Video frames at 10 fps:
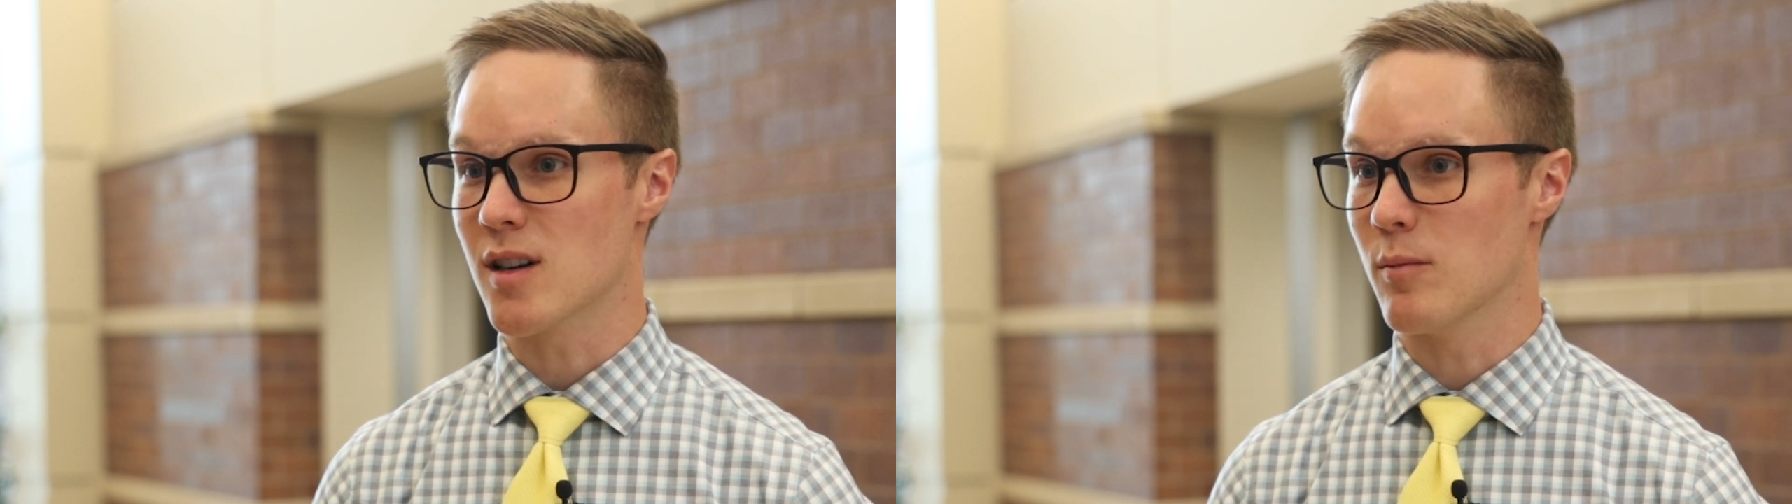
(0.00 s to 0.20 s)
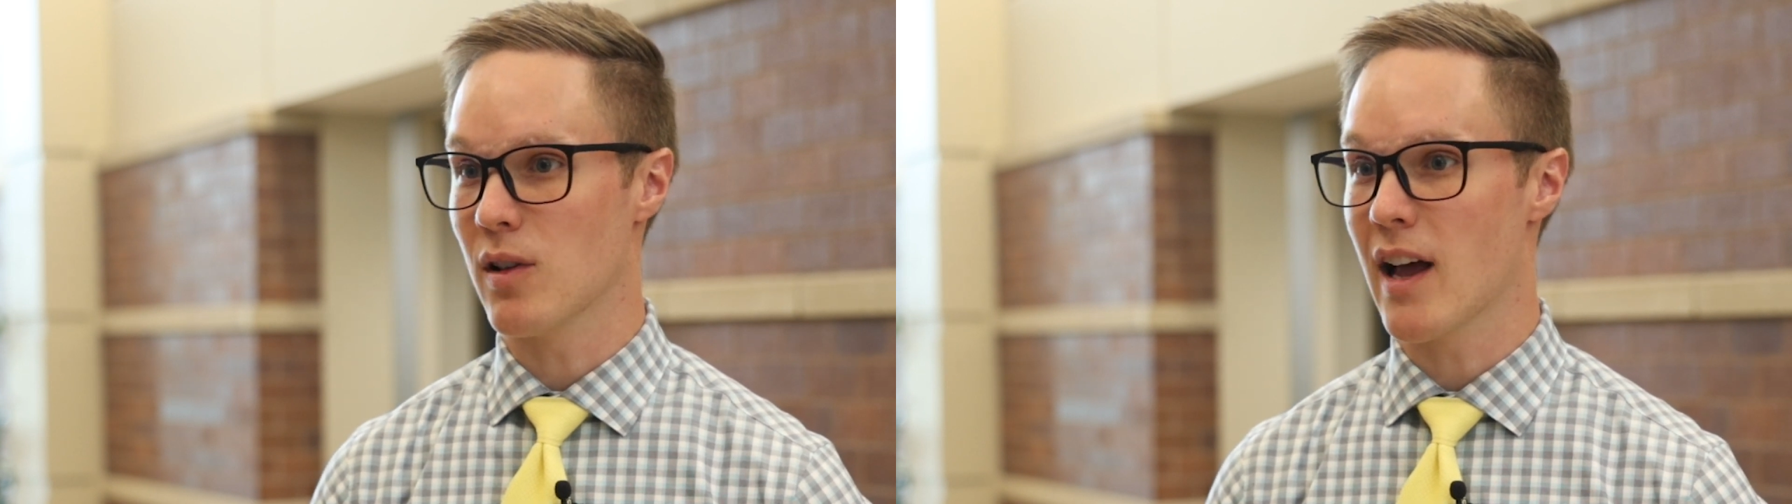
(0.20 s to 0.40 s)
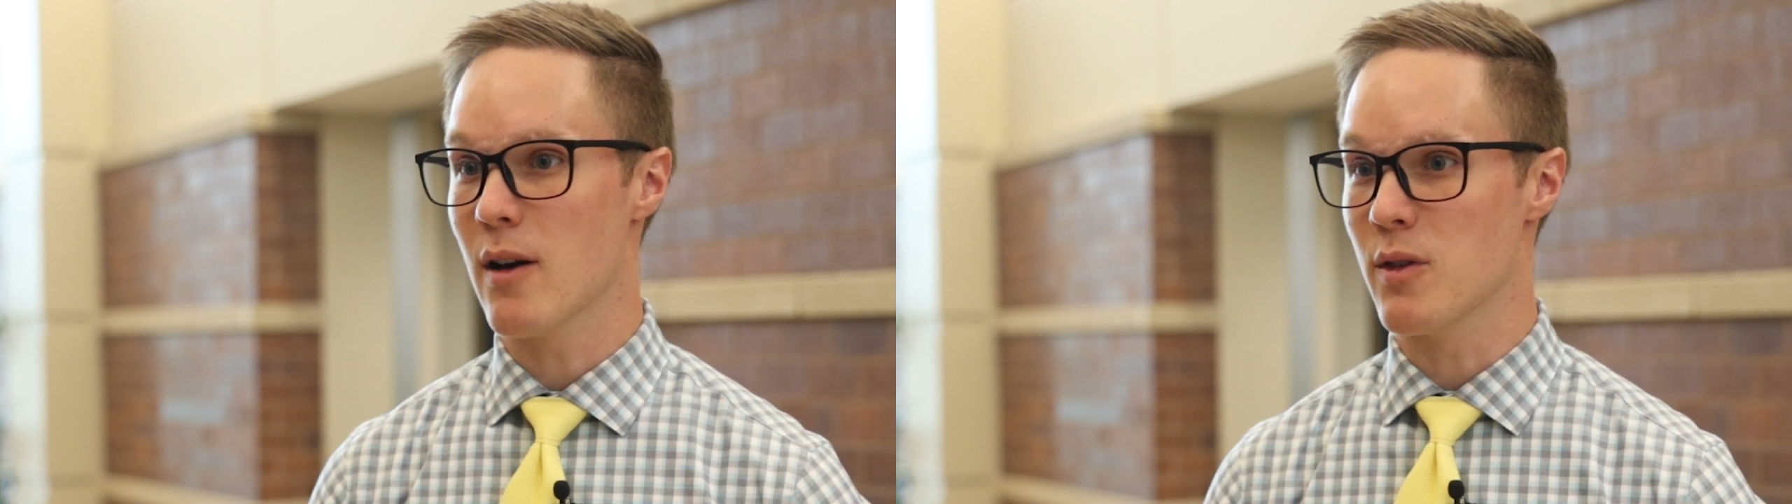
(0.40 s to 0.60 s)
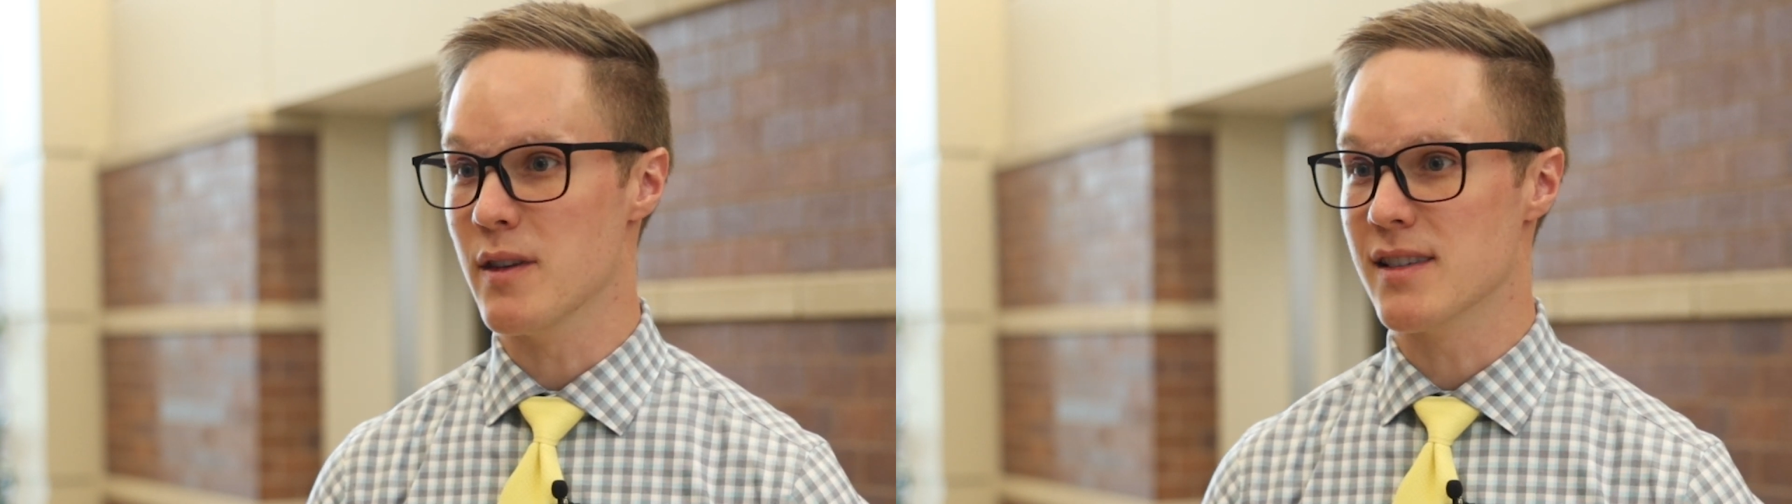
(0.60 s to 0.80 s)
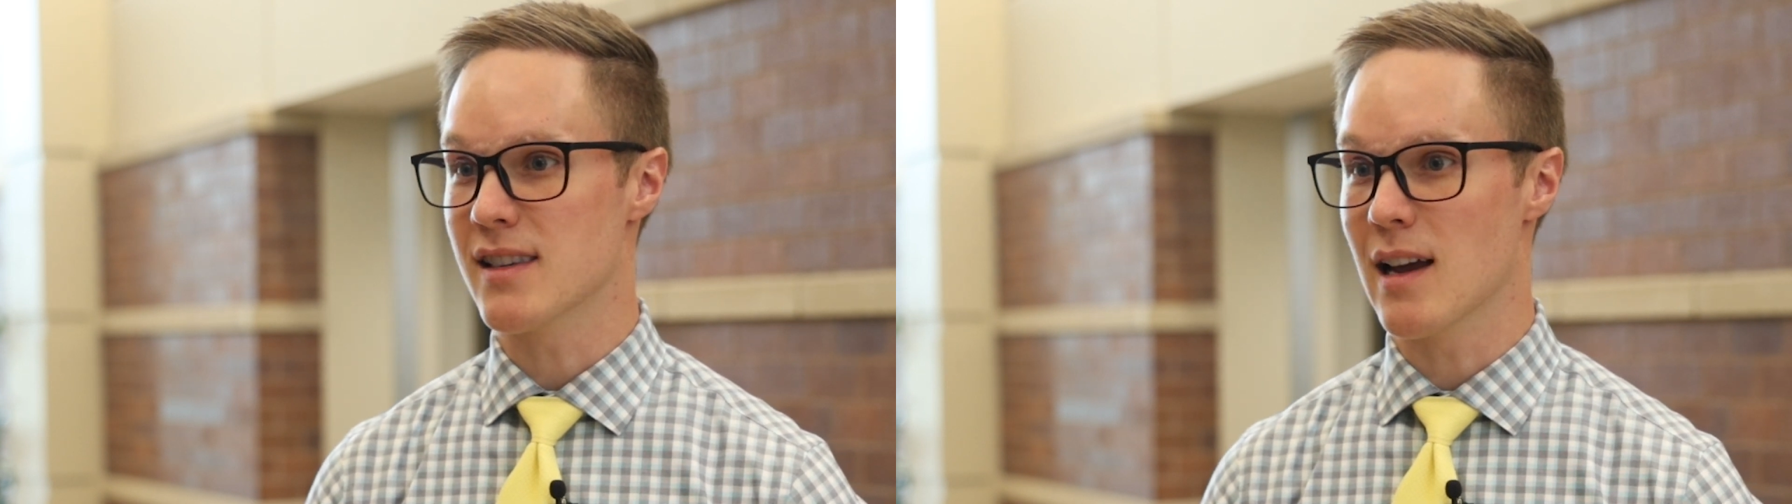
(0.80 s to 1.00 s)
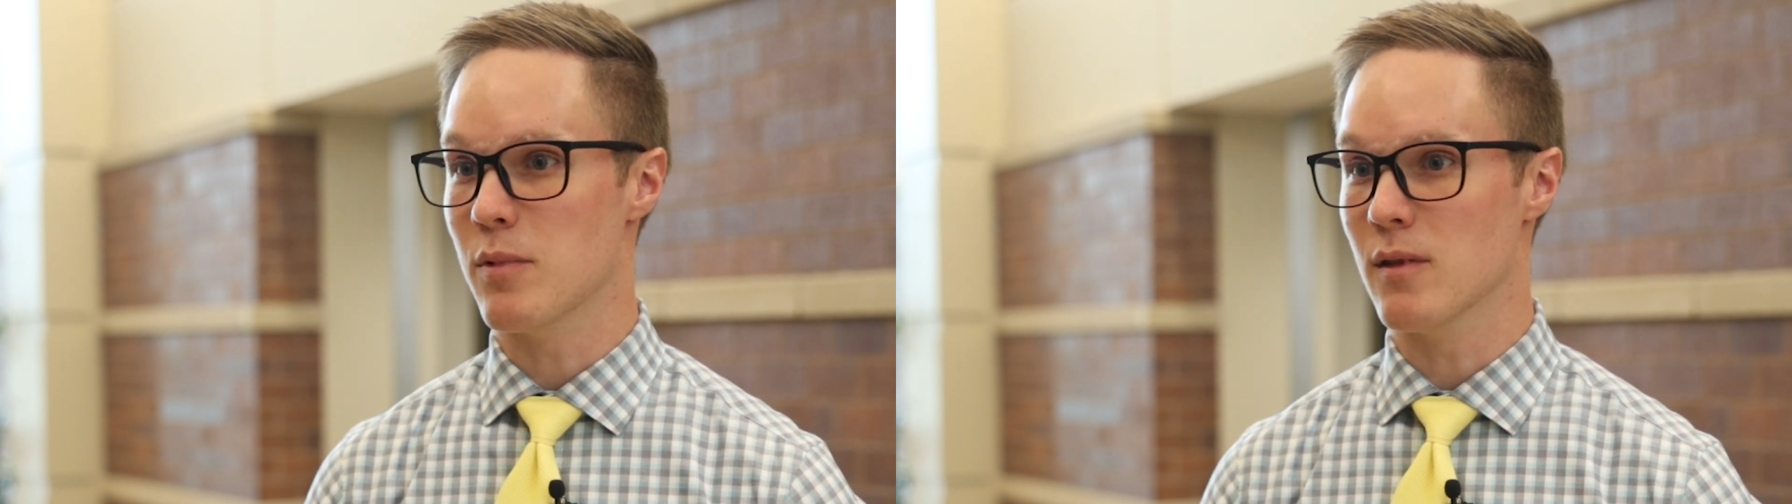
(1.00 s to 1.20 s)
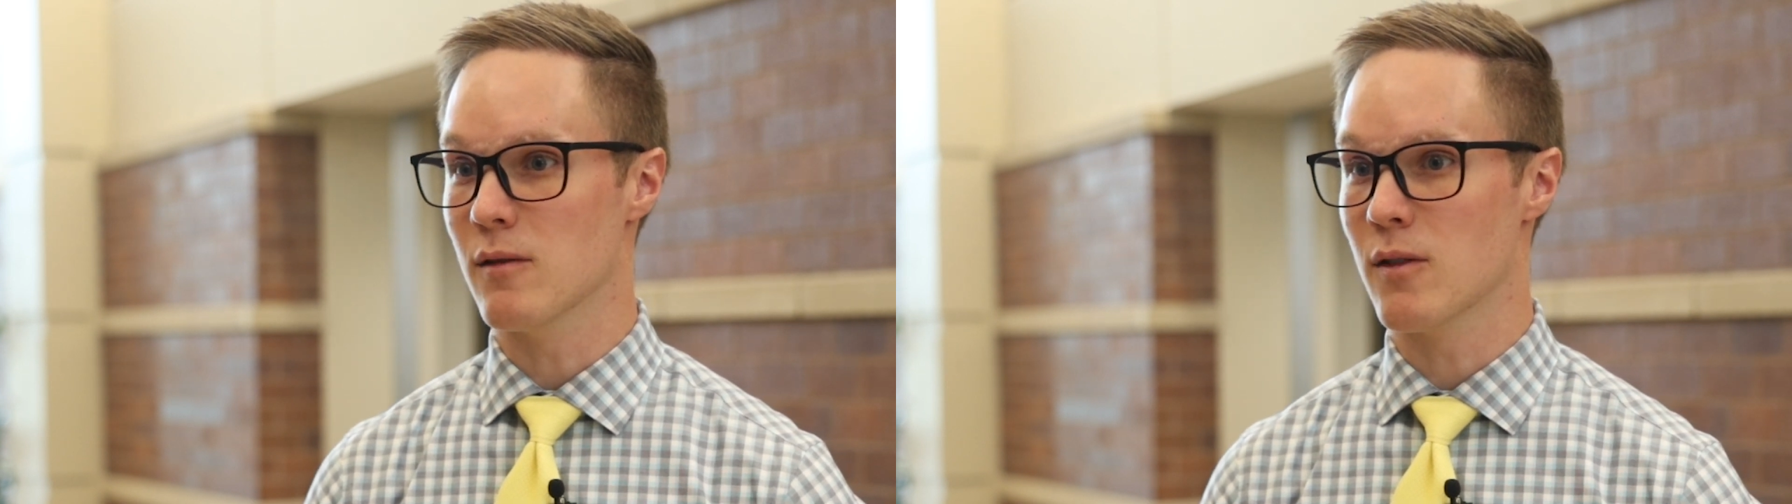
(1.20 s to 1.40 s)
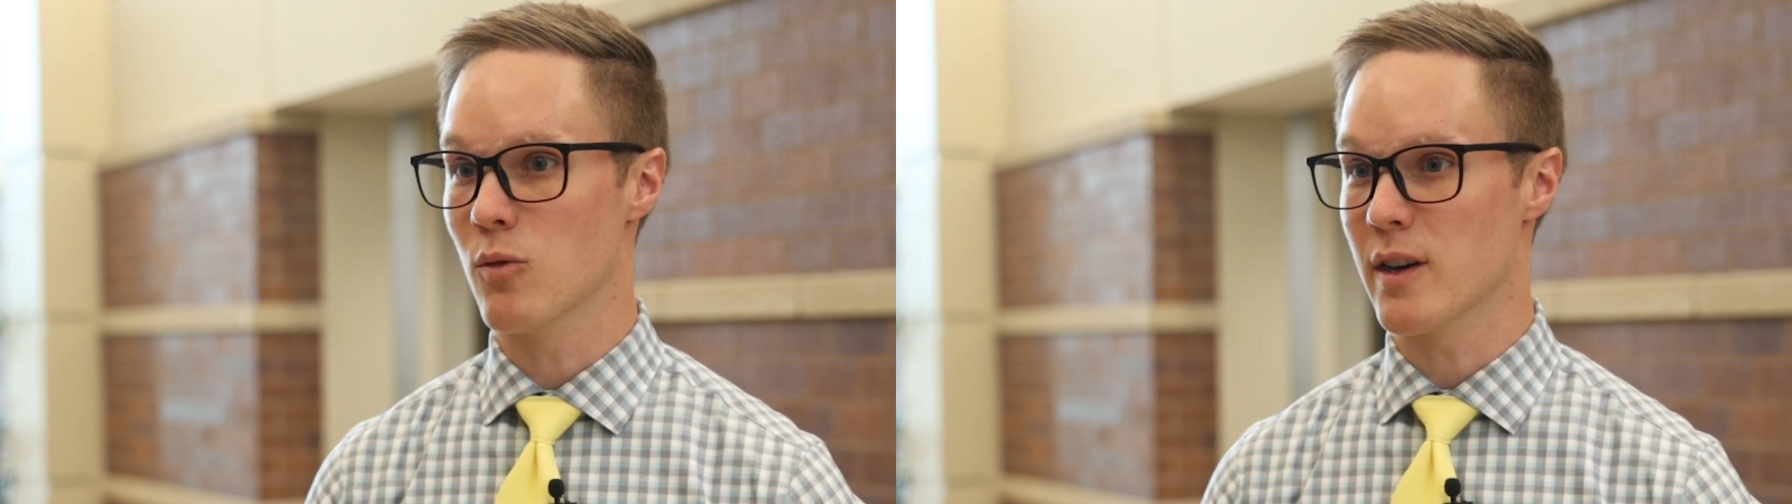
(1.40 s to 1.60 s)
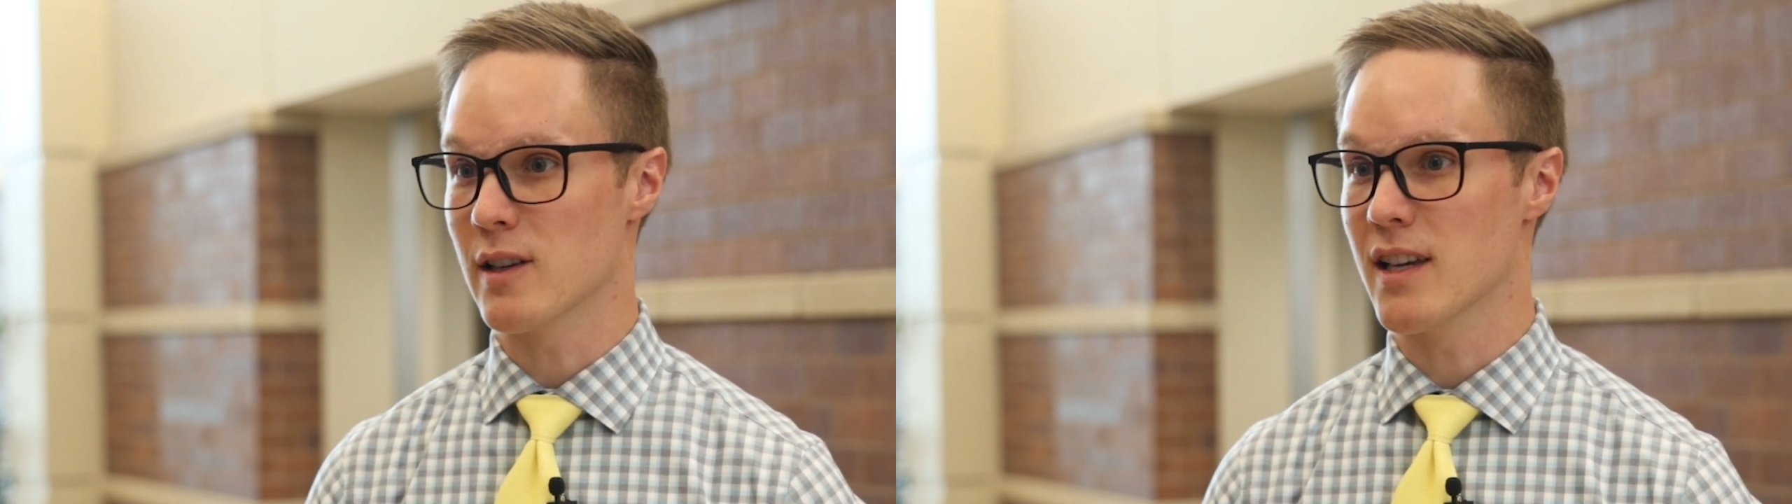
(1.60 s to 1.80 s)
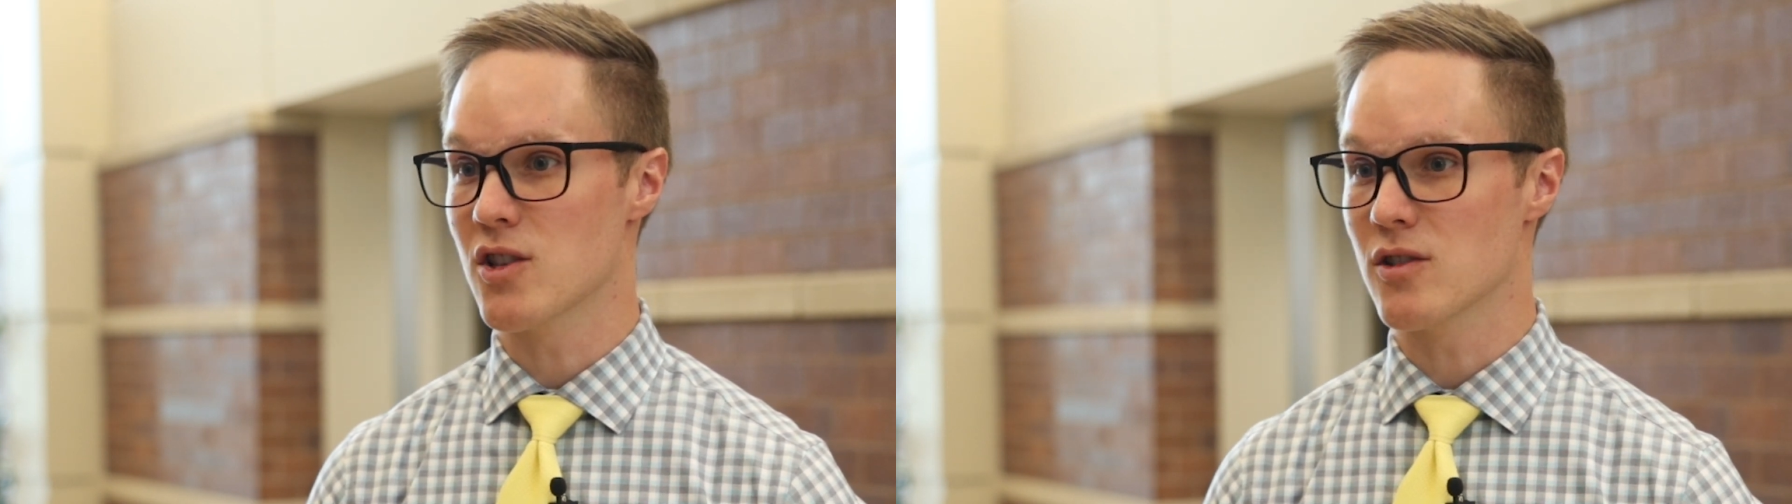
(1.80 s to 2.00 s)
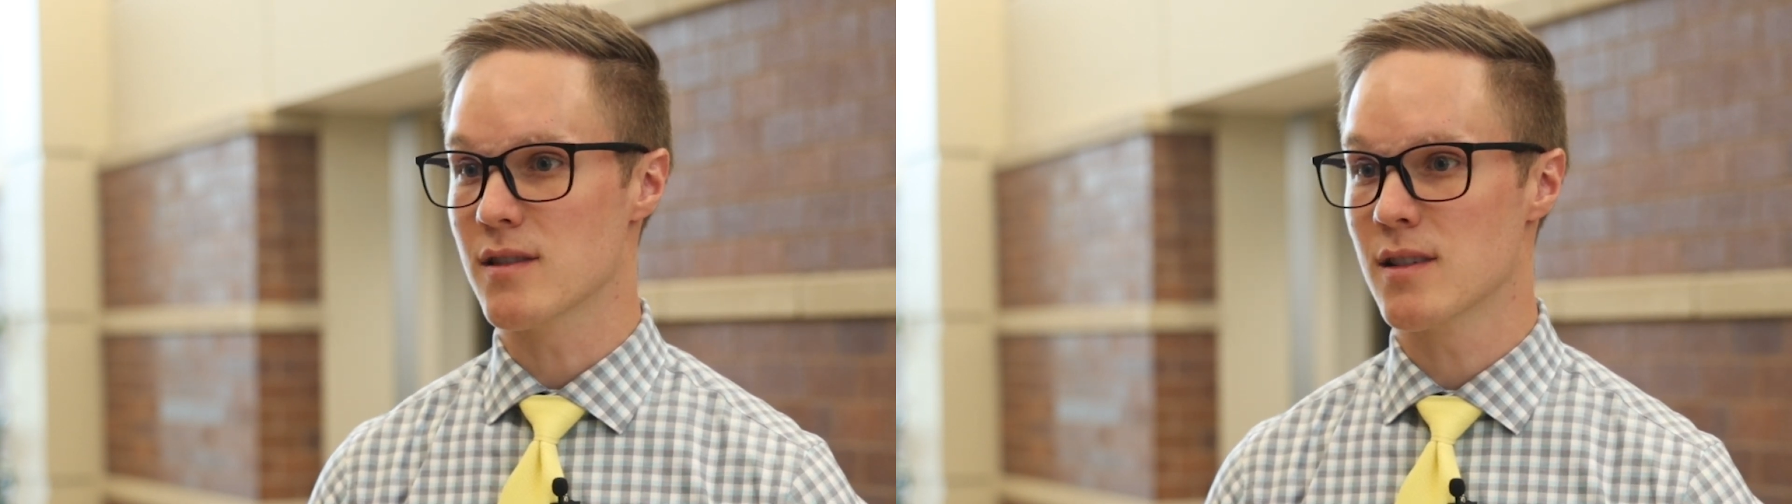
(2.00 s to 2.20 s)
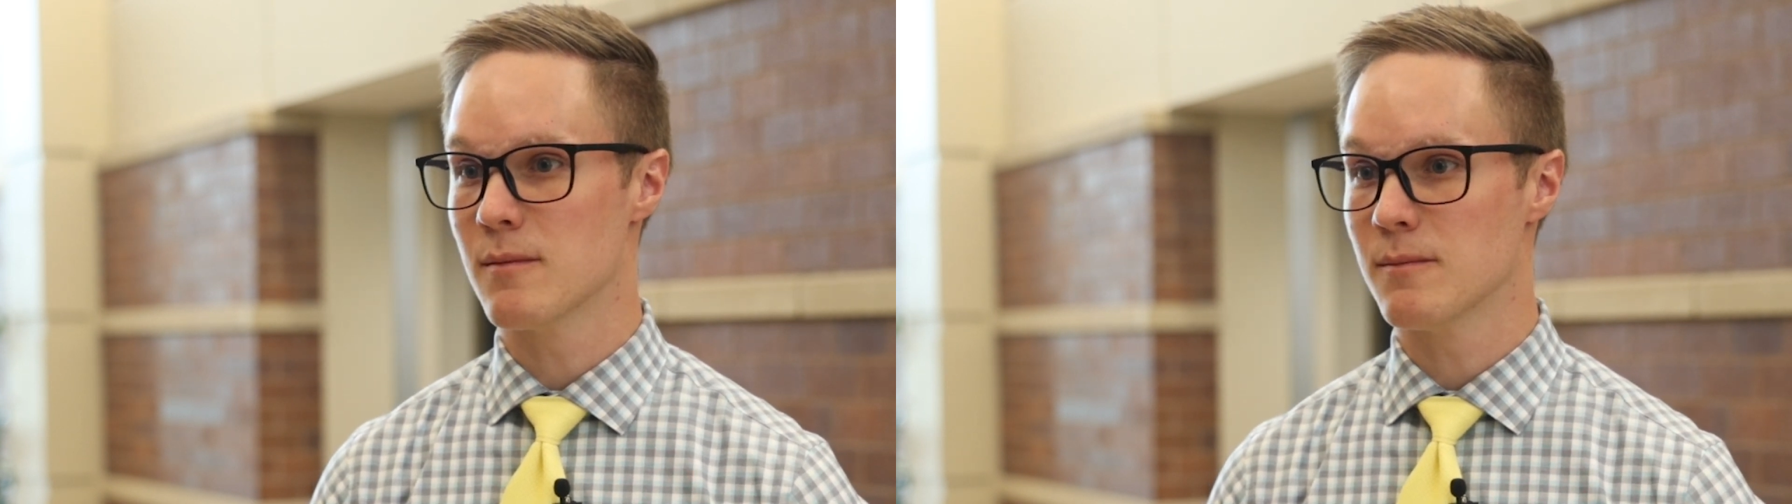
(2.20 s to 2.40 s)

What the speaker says: comply with these type of regulations.